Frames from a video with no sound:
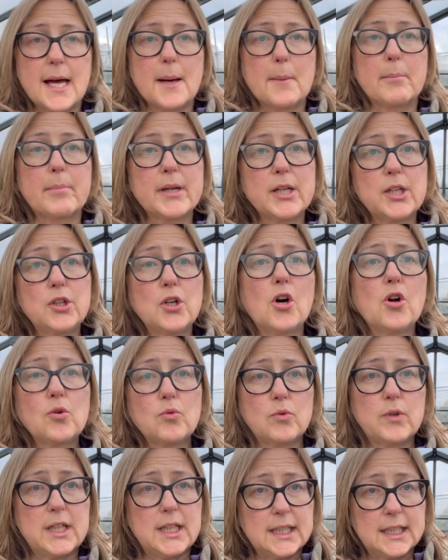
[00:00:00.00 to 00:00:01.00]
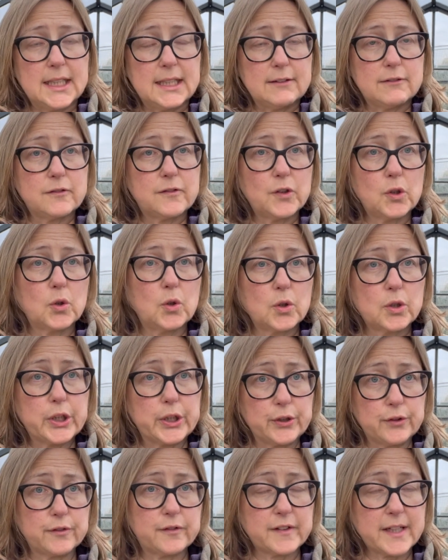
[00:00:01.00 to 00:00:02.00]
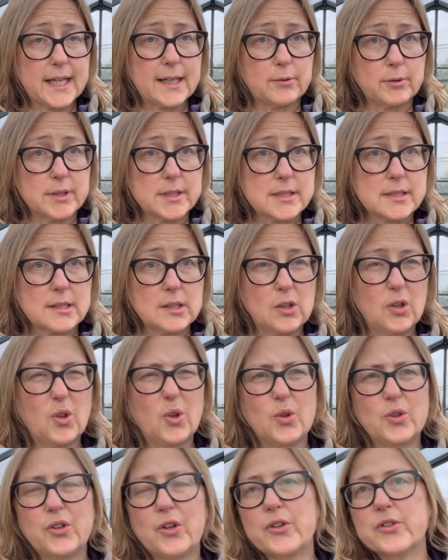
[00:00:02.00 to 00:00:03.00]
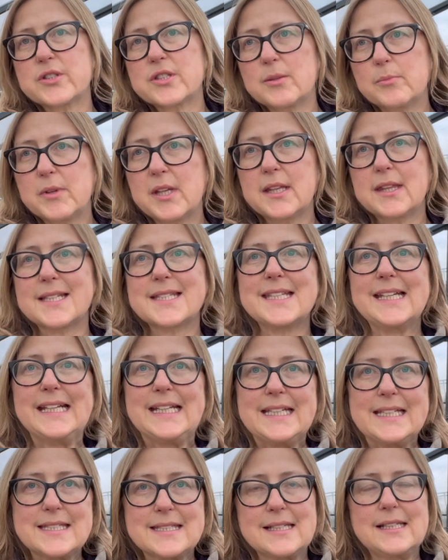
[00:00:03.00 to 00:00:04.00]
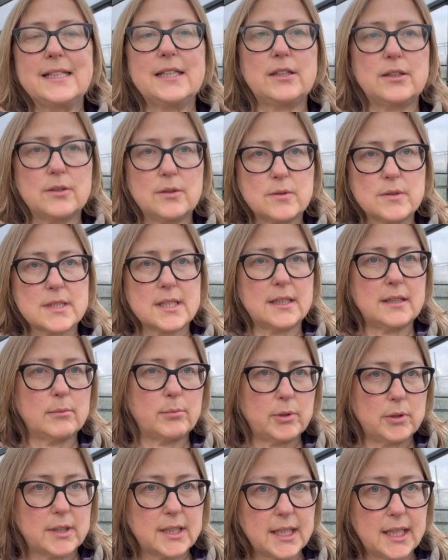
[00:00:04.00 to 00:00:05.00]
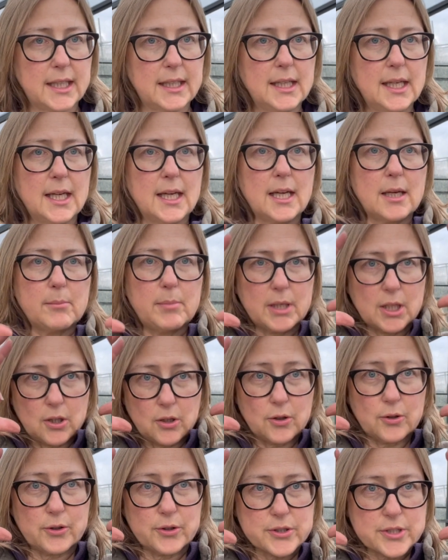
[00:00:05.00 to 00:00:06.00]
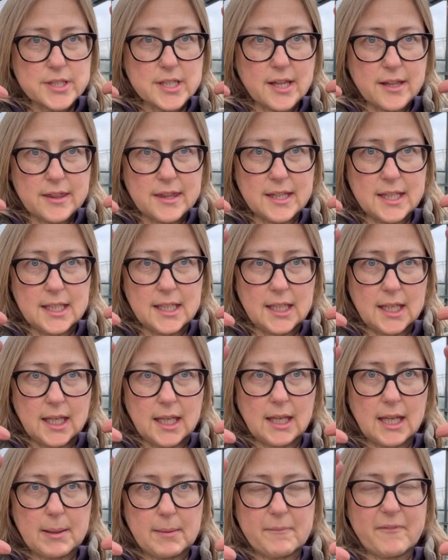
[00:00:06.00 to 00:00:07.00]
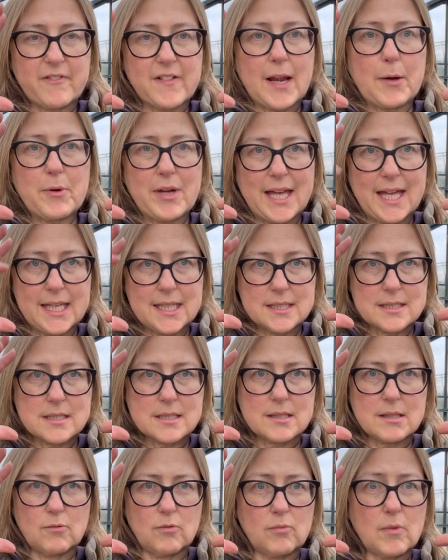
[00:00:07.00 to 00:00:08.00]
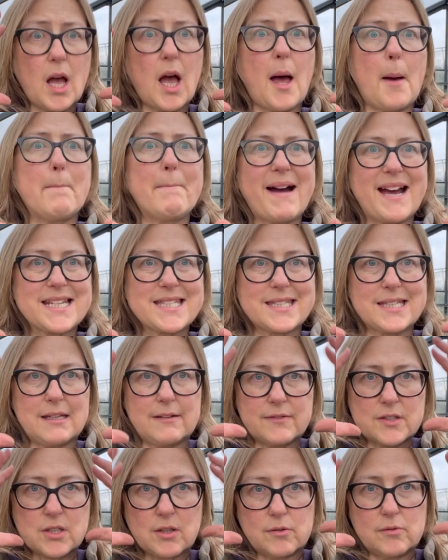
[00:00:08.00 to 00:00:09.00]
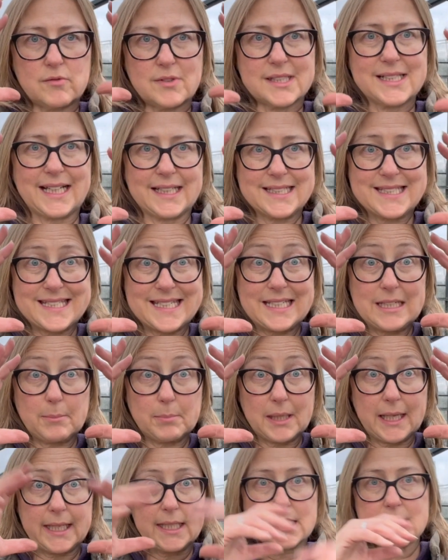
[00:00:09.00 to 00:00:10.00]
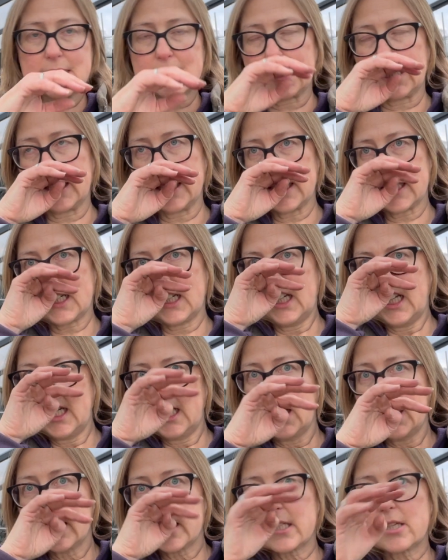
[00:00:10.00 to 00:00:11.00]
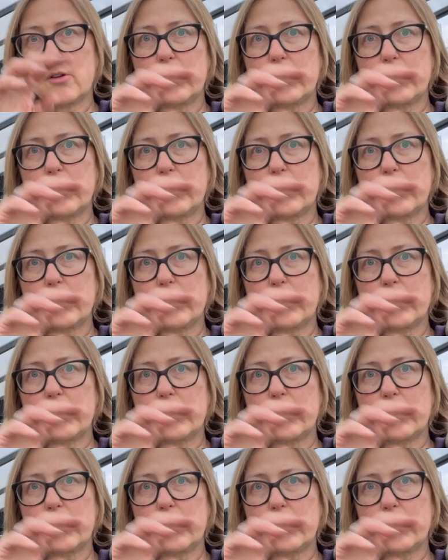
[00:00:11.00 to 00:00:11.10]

but not really for cut flowers, or not something that's easily used in a bouquet, because the flower heads are massive, so like dinner plate size, so